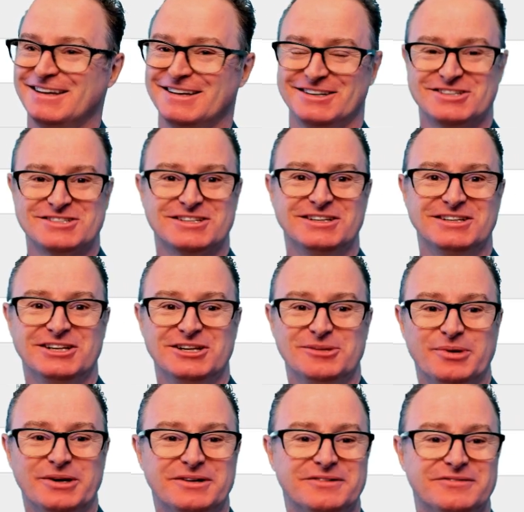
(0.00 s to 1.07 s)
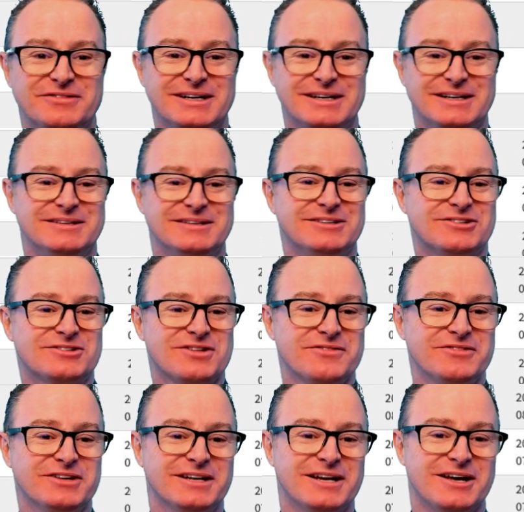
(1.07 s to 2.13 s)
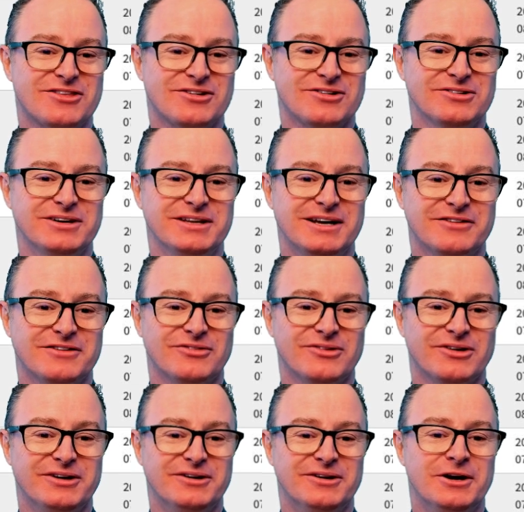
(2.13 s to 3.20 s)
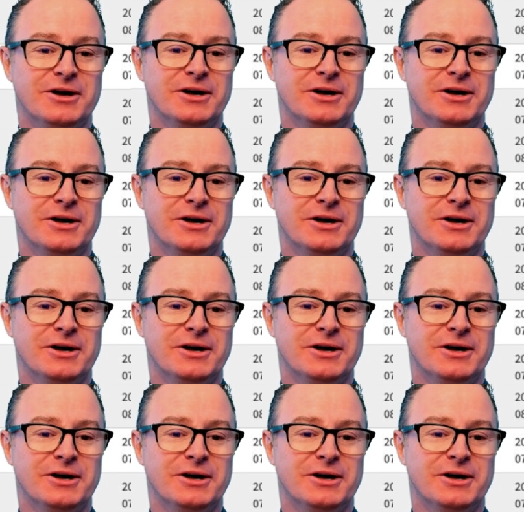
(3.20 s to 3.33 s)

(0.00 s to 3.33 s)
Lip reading: Just a little bit of trivia that I threw in there for you.